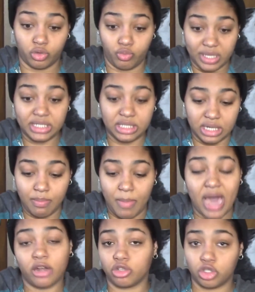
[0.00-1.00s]
the reason it
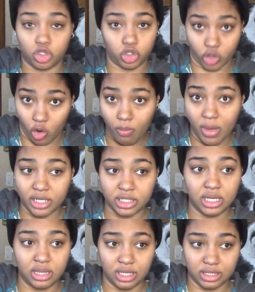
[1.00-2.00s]
matters so
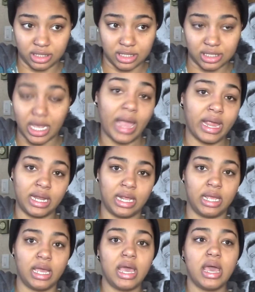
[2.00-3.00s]
much in this society